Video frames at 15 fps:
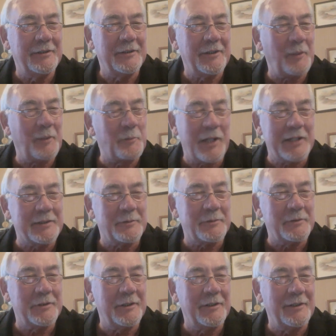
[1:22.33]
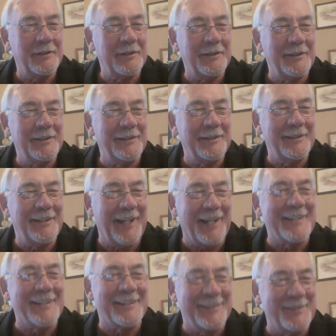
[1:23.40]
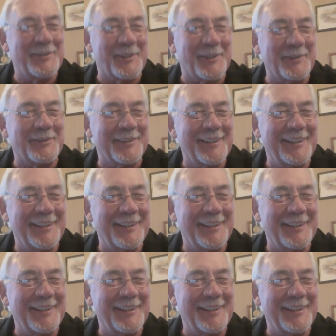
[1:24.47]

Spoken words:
not Brad? Yeah, you do.